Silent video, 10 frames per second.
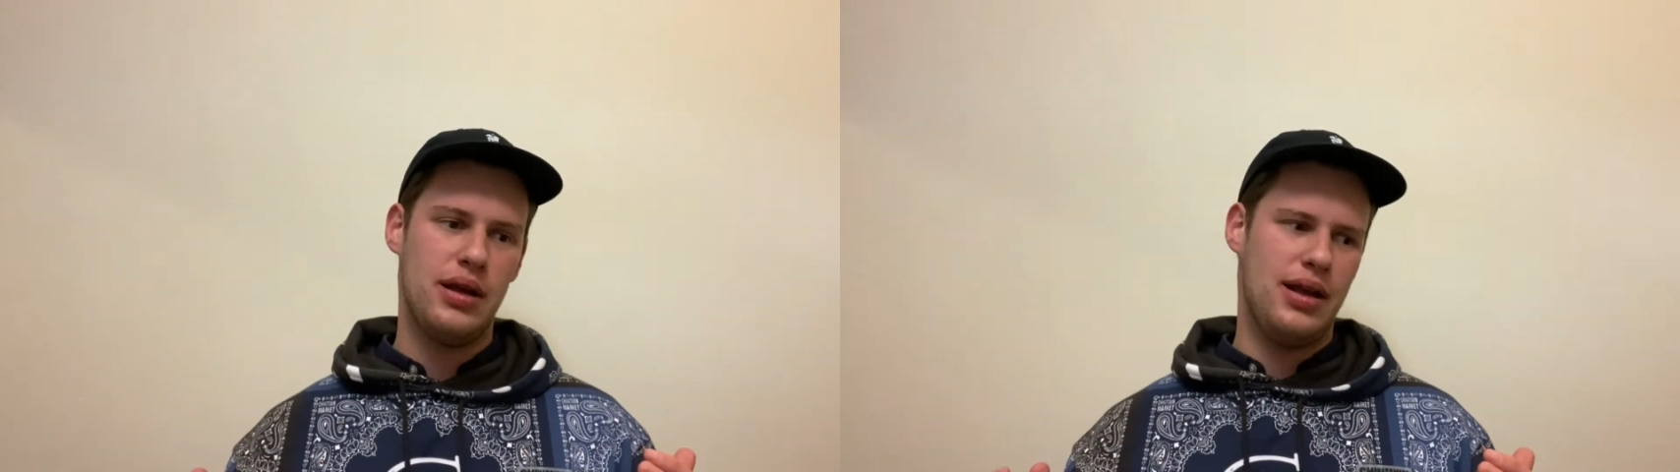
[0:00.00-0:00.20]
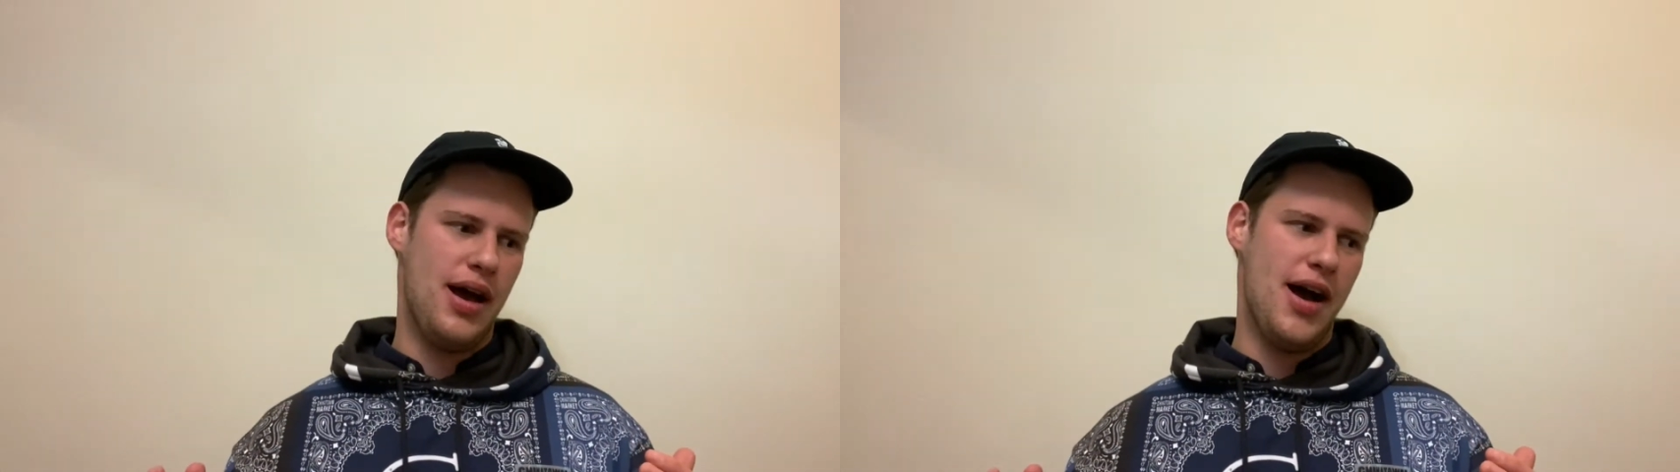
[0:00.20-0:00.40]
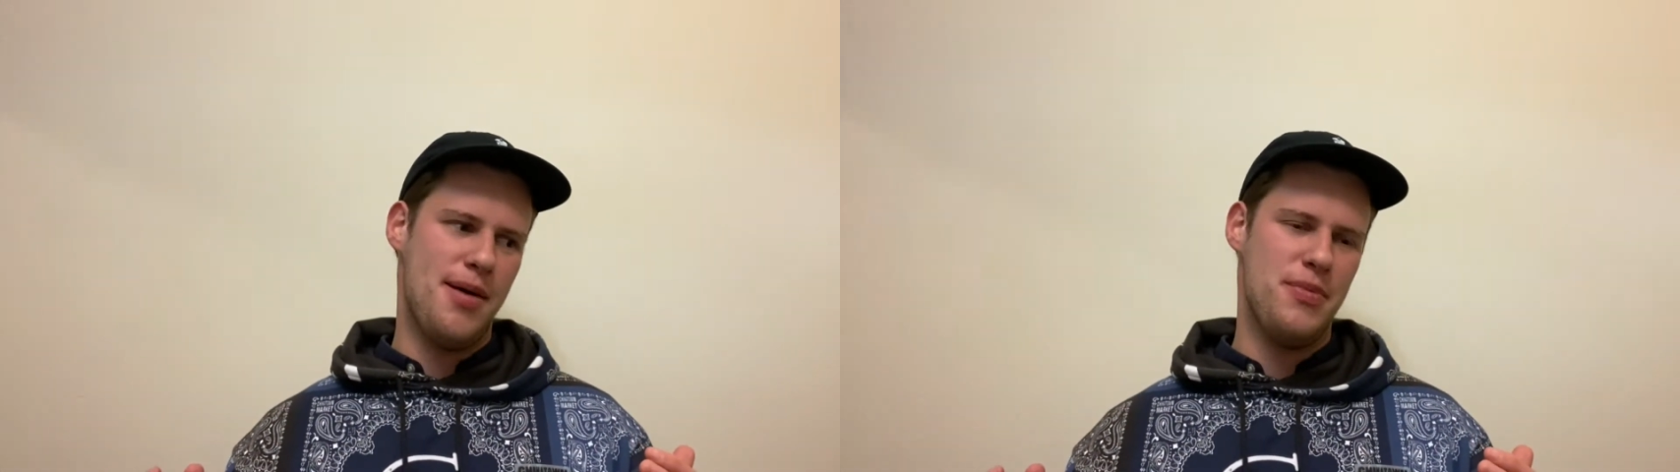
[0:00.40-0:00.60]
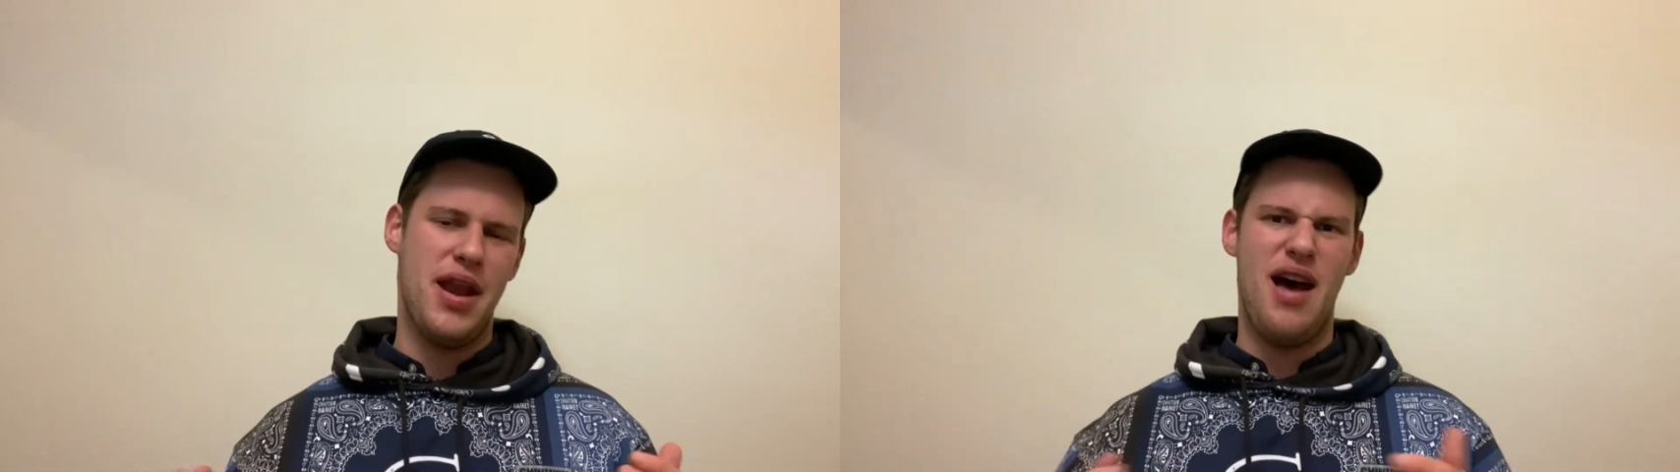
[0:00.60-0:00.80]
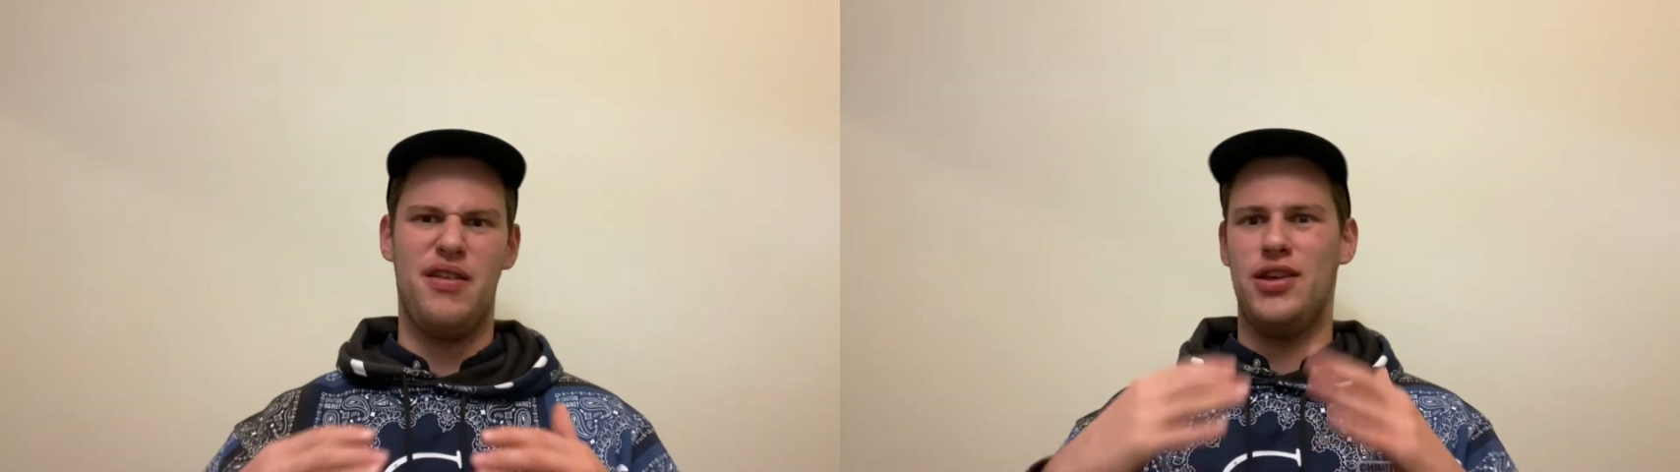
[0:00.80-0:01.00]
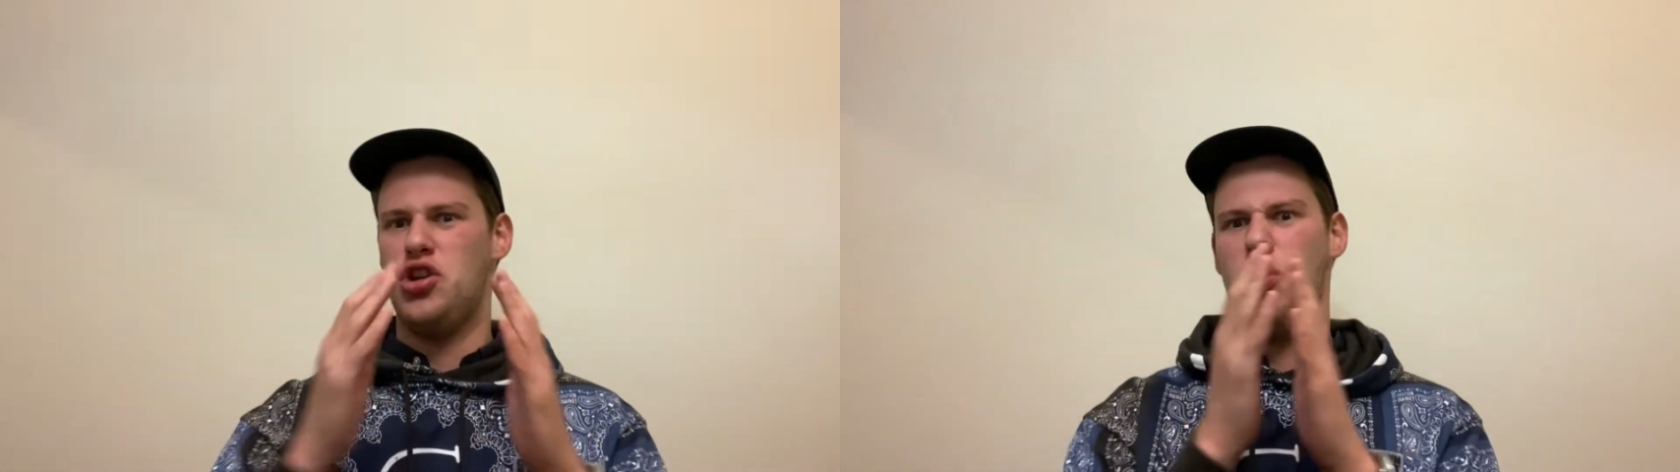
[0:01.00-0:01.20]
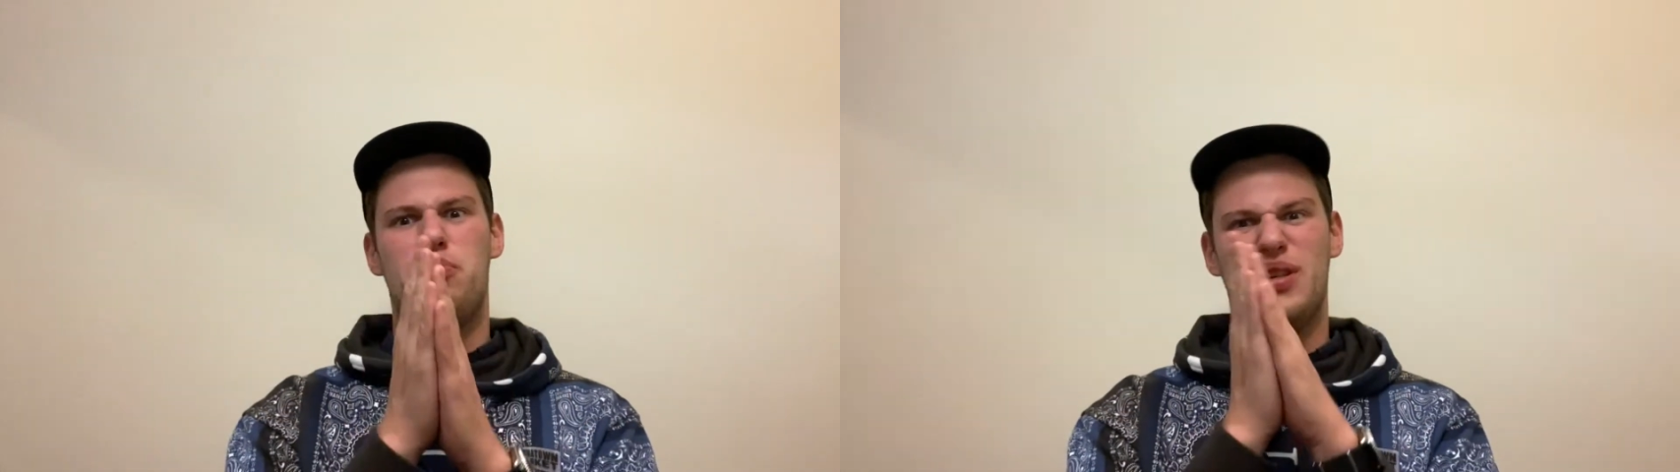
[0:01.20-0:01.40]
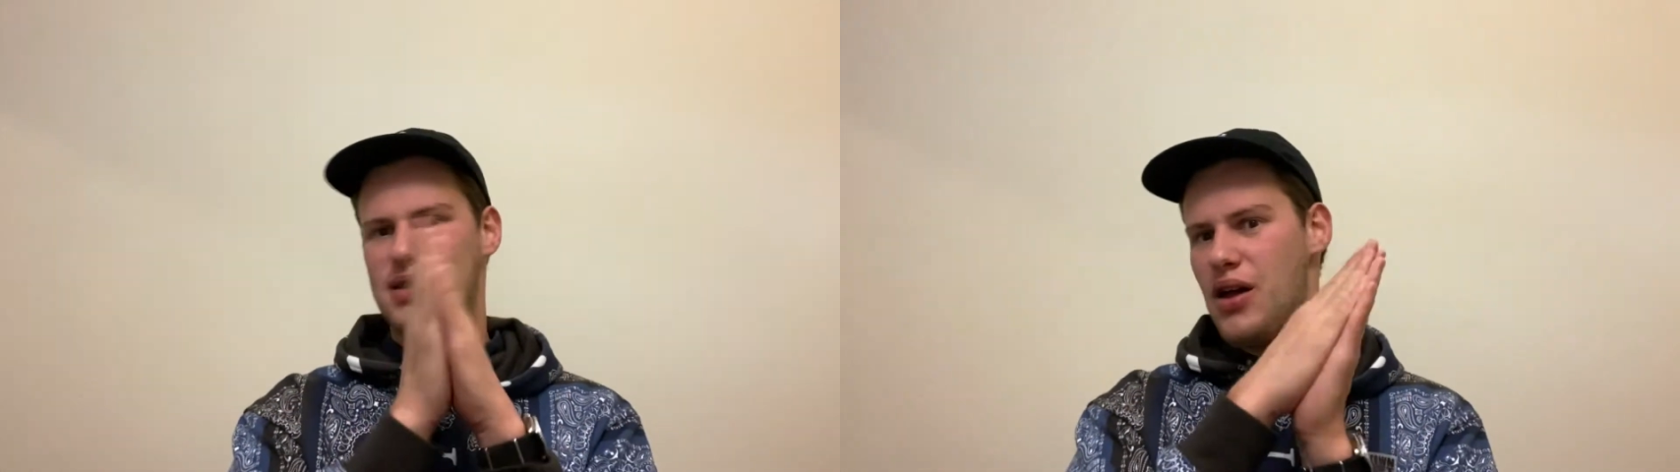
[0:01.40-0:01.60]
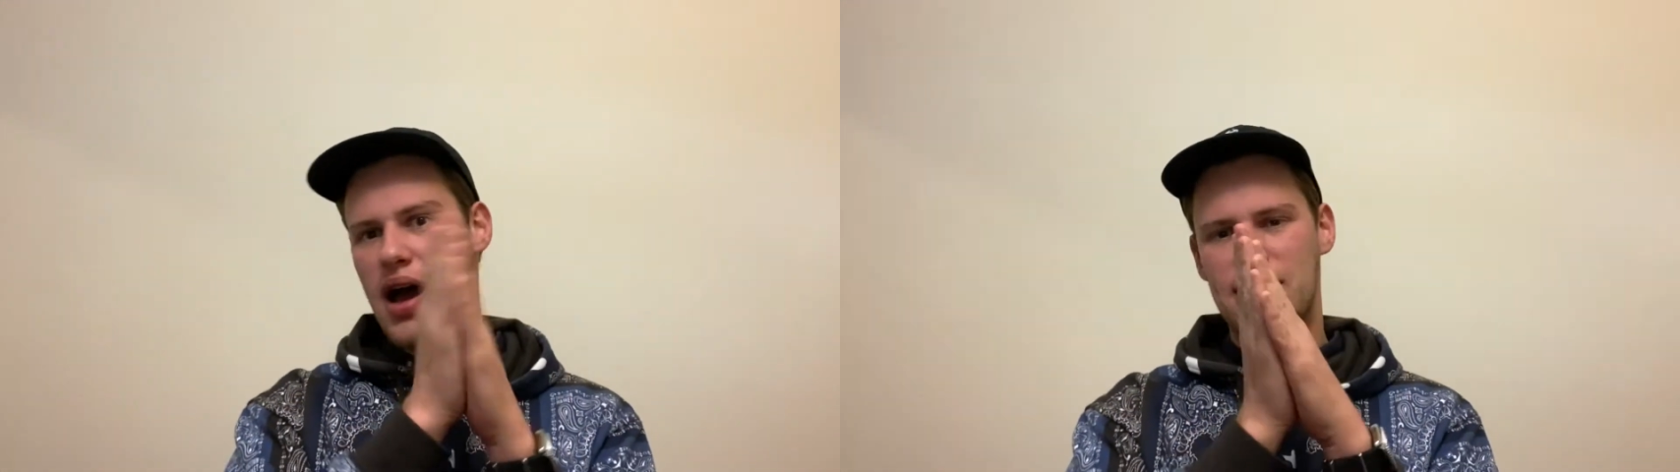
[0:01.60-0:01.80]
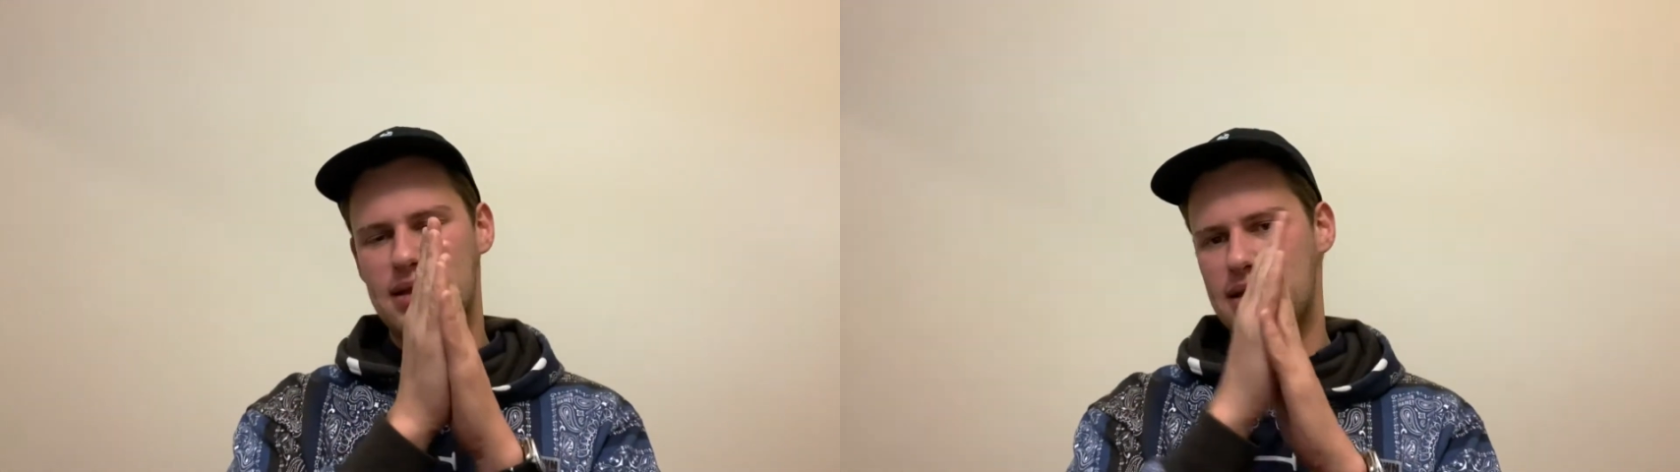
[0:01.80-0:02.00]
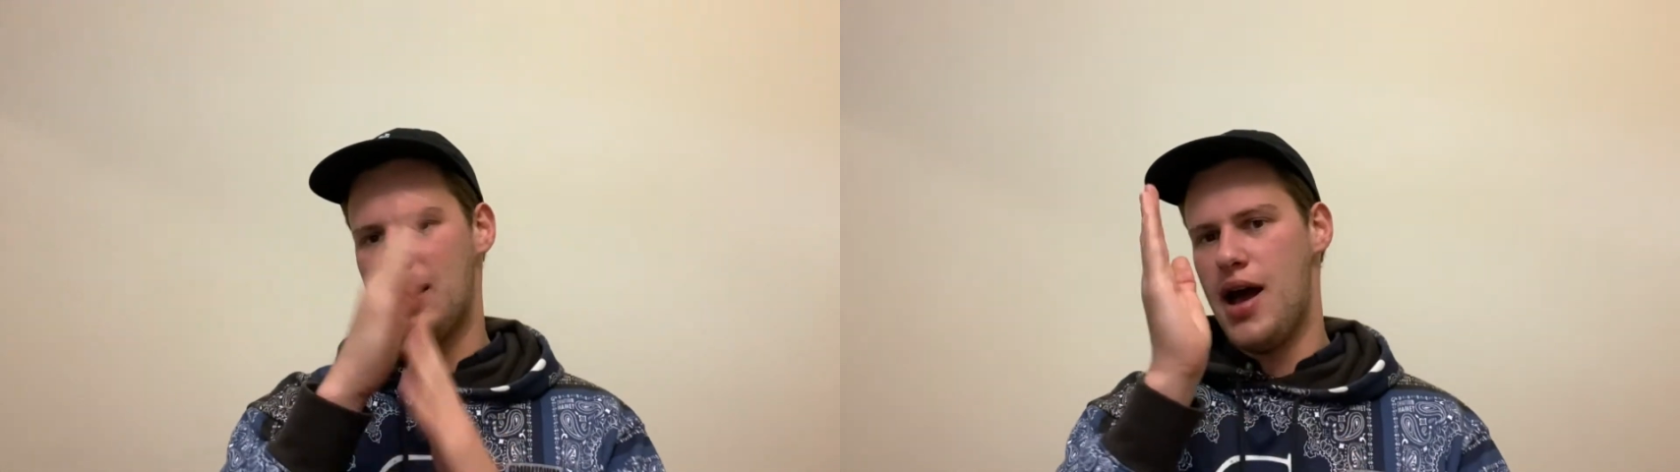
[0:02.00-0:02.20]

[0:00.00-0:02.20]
than having, precise